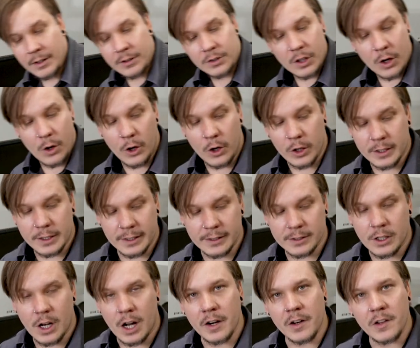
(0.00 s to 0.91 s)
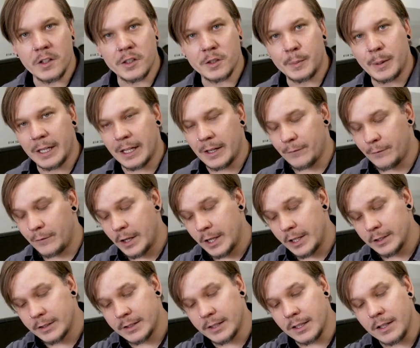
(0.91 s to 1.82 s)
So hook this onto the spigot
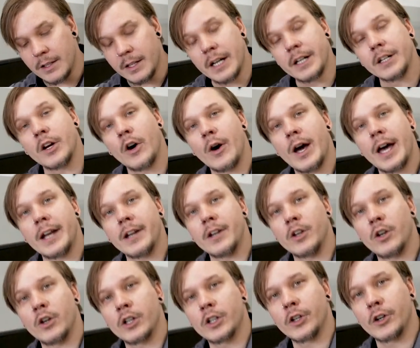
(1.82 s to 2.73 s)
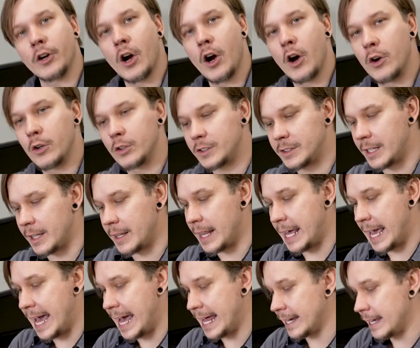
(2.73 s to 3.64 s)
first, then go ahead and hook your hose to
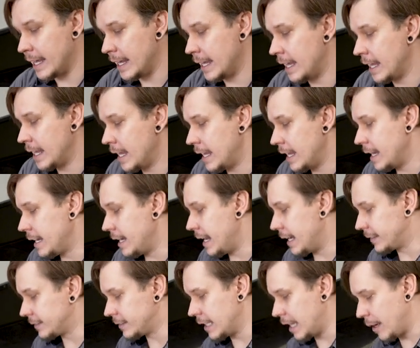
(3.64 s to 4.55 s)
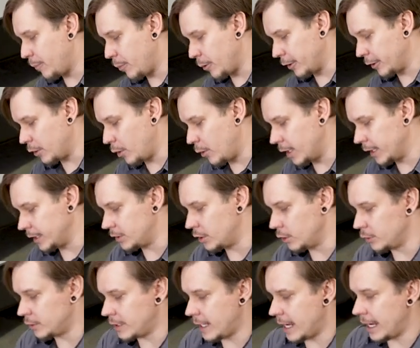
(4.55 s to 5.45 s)
that. Next up, we're going
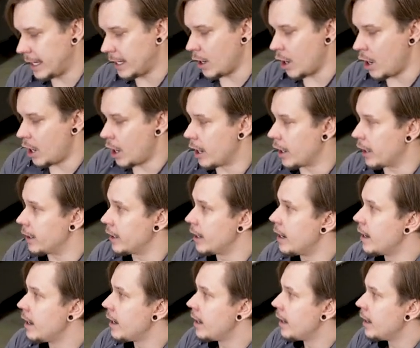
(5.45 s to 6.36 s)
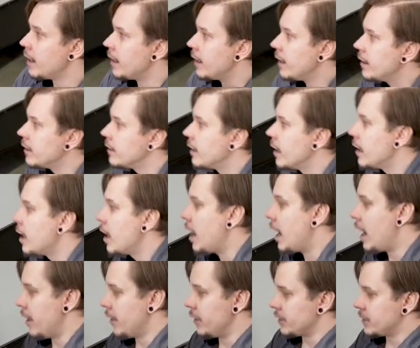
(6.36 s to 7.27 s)
to take our
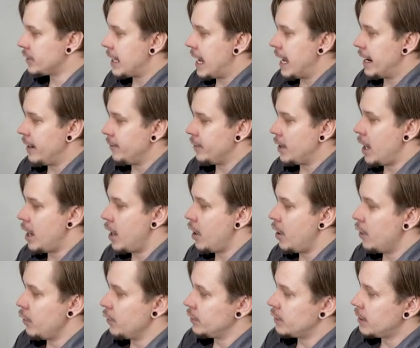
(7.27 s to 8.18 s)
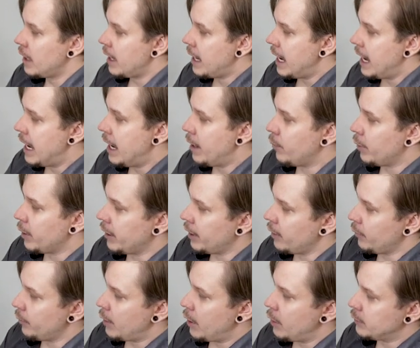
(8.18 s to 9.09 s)
other side of the hose and we're
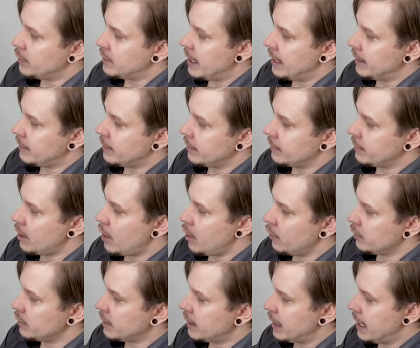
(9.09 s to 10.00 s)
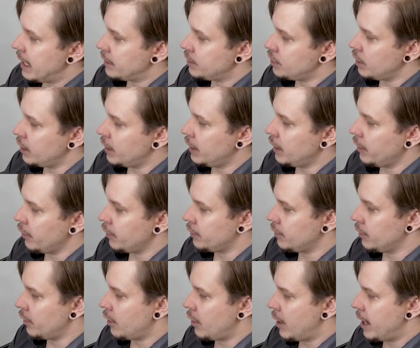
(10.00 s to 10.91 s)
gonna rotate this hose connection here
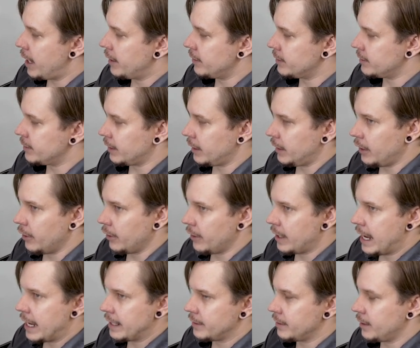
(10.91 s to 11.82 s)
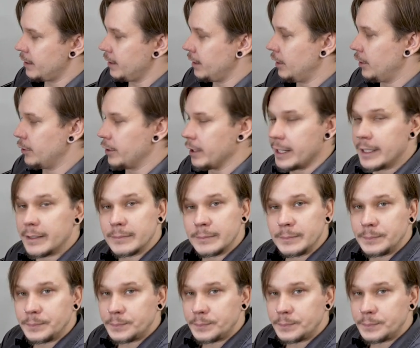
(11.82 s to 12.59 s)
to go ahead and secure that to the unit.